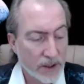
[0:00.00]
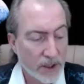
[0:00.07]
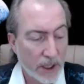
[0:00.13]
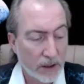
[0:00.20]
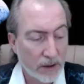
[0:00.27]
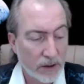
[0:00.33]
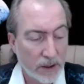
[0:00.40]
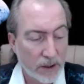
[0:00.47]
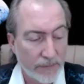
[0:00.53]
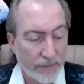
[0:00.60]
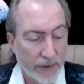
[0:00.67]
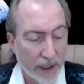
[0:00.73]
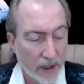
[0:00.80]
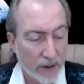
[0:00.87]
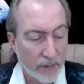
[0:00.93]
childhood
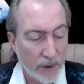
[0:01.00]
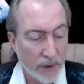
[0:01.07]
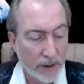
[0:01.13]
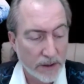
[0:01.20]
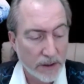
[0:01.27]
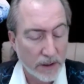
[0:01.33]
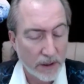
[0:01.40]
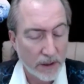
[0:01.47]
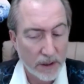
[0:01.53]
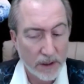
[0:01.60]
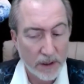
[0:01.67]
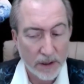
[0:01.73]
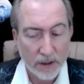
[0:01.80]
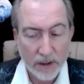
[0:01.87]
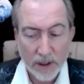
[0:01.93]
development and
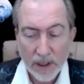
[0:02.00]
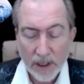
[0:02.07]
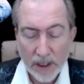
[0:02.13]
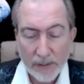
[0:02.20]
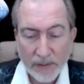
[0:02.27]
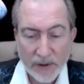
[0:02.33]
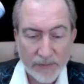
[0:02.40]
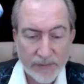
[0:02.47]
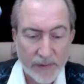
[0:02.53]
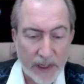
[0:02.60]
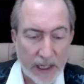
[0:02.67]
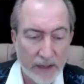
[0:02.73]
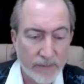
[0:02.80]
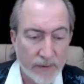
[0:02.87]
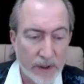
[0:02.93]
the, up to
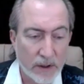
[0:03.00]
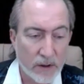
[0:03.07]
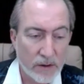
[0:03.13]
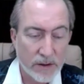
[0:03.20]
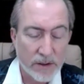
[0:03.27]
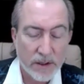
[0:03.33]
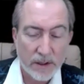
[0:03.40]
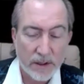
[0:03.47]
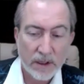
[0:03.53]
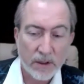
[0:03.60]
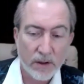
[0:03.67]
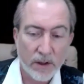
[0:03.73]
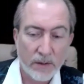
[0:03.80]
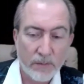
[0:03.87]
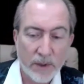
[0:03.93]
five years. I, you
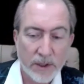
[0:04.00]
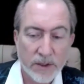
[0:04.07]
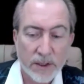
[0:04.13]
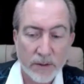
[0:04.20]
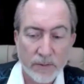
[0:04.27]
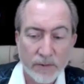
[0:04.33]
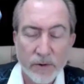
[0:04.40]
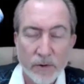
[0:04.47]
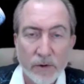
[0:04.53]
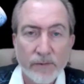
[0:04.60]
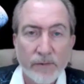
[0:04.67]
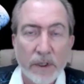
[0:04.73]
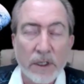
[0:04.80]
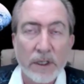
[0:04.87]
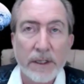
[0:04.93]
know, I mentioned I was
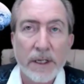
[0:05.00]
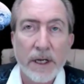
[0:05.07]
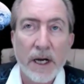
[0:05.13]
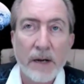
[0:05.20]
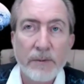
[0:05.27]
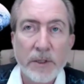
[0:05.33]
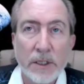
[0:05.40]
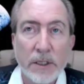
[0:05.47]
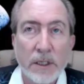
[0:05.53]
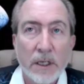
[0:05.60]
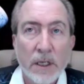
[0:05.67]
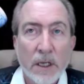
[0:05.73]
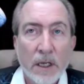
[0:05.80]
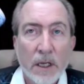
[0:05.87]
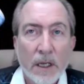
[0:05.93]
orphaned and adopted.
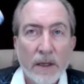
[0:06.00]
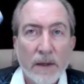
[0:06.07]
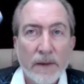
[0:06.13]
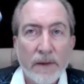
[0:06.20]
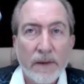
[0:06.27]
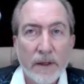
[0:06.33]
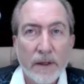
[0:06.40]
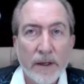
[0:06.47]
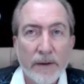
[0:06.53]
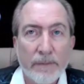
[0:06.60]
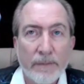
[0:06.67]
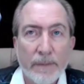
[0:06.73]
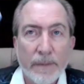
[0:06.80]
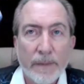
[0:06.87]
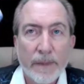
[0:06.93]

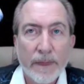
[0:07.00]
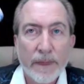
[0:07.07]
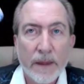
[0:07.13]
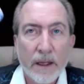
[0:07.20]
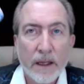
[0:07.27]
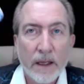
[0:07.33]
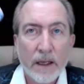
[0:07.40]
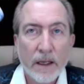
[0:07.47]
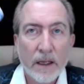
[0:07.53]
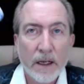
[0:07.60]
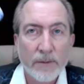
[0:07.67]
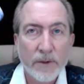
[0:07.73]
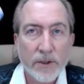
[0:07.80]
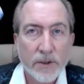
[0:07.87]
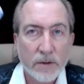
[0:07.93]
The and
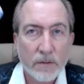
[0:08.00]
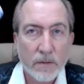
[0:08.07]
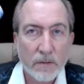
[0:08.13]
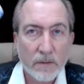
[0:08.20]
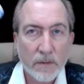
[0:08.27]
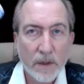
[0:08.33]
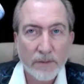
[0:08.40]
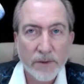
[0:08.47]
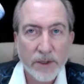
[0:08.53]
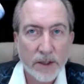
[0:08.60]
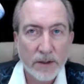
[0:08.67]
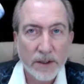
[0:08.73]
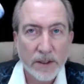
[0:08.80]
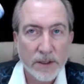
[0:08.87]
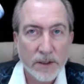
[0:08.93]
I'm just I'm
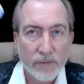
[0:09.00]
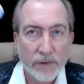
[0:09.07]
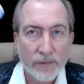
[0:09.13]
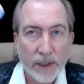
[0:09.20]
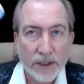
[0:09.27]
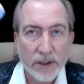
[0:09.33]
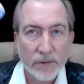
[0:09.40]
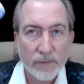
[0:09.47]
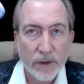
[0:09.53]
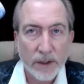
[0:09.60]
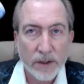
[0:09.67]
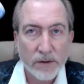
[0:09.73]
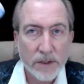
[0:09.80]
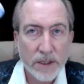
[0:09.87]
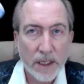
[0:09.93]
sharing this in reflection of
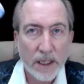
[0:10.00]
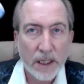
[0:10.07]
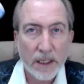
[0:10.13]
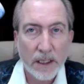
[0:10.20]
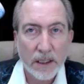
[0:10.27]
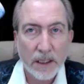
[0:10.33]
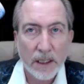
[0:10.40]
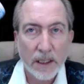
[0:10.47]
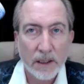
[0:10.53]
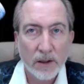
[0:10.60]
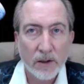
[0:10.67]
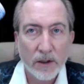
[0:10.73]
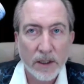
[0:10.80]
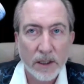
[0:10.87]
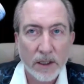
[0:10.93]
what you said and,
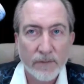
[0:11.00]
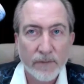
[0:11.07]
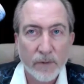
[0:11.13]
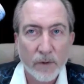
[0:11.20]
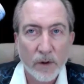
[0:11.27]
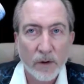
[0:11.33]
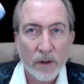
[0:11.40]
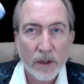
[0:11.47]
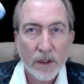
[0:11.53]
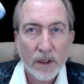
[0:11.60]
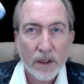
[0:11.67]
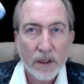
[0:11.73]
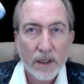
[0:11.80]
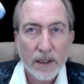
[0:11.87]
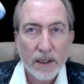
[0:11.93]
and looking for
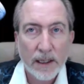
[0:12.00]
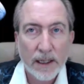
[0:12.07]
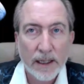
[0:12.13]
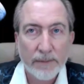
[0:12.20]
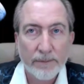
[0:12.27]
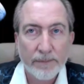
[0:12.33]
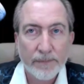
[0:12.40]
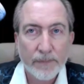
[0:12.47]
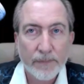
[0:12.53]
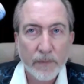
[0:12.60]
um,